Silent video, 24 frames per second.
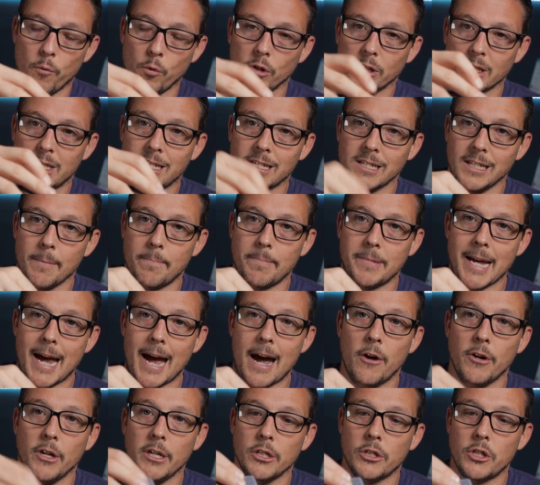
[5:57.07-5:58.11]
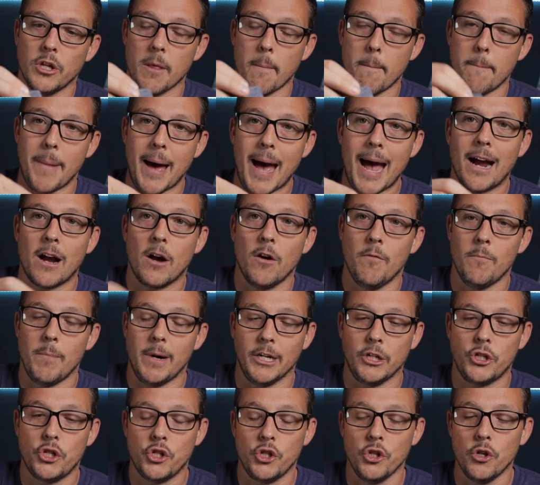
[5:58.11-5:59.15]
Will it slip down into the back of
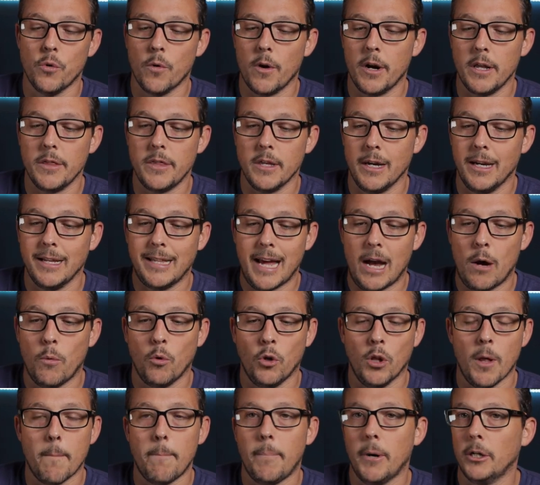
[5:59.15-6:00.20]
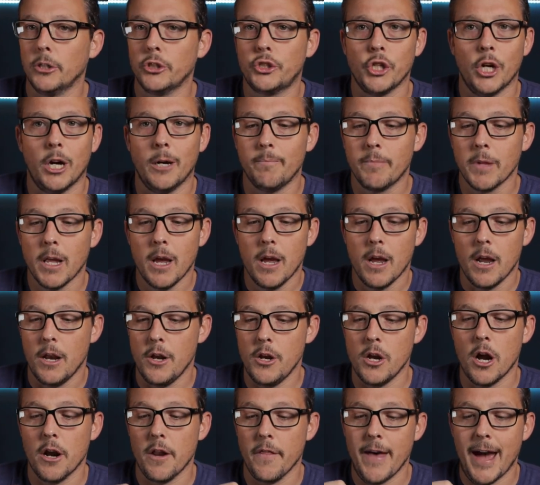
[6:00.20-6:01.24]
my shoe or anything like that? Will it bunch up?
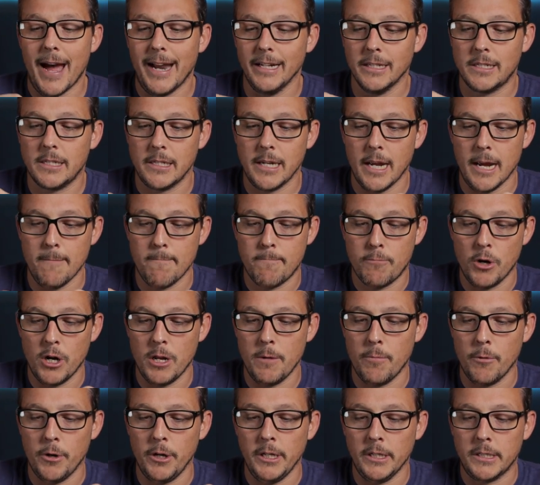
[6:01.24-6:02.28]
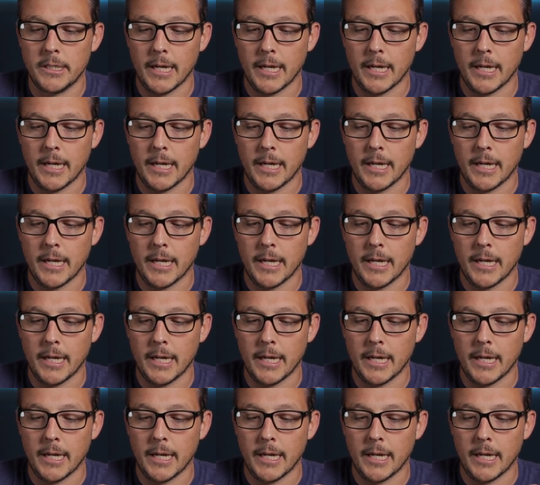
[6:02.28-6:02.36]
None of that. It stayed pretty, pretty